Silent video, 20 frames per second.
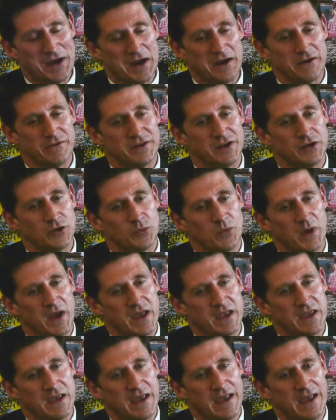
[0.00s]
irony in a
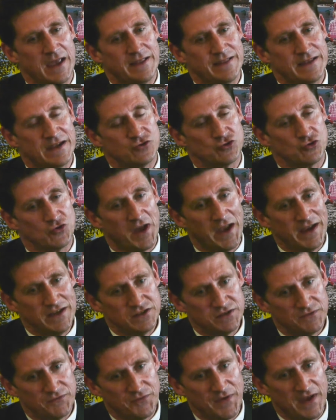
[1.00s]
way, in that trying
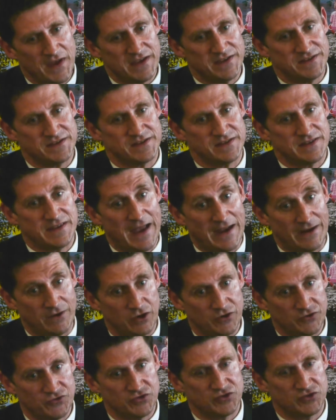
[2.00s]
to face that
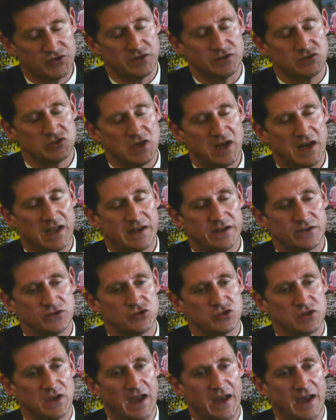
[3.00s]
100-year
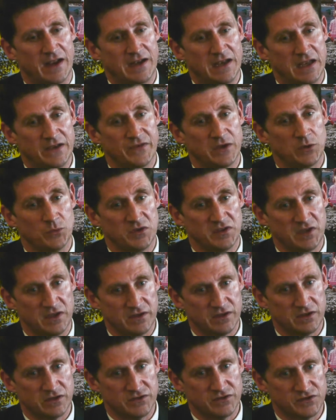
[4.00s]
challenge and living within
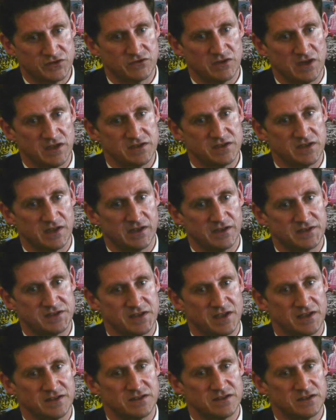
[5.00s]
the constraints that
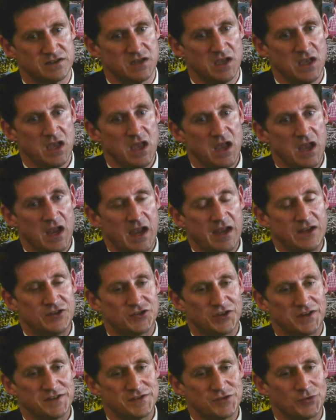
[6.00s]
exist, it
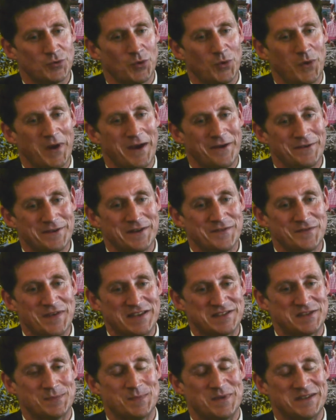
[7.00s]
does require an
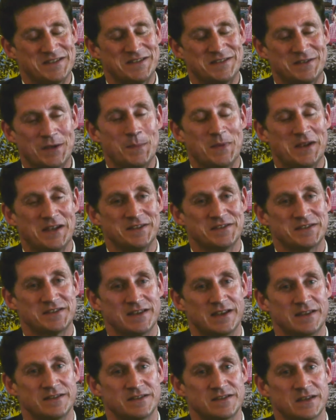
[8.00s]
investment stimulus
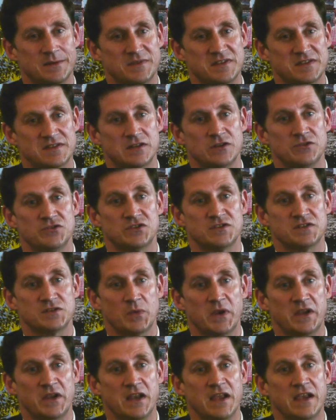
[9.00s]
in some of the solutions
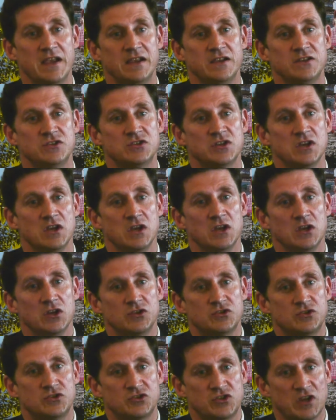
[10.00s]
we need
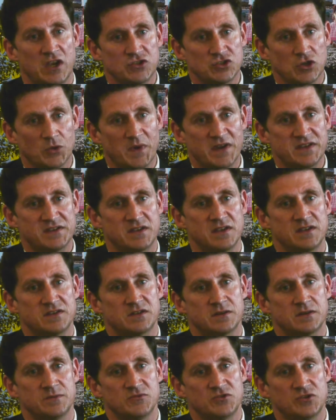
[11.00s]
to change our waste
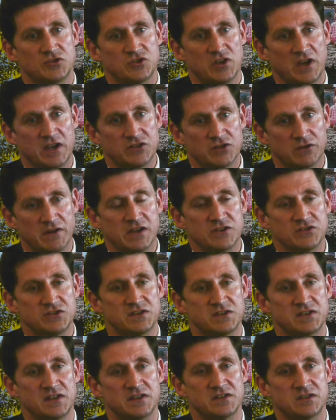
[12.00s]
system, to change our energy
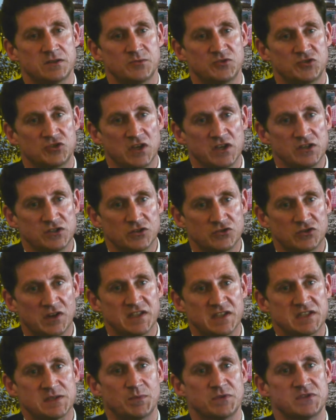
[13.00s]
system, to change our
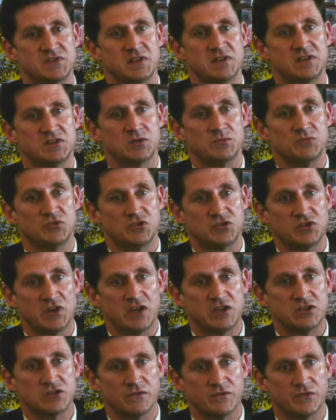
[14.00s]
transport system, to
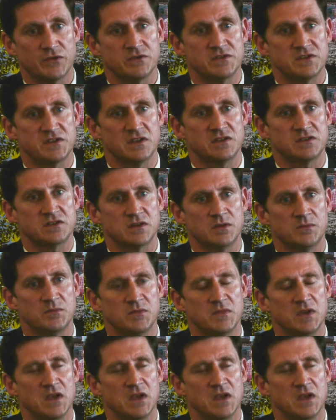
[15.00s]
change our food system.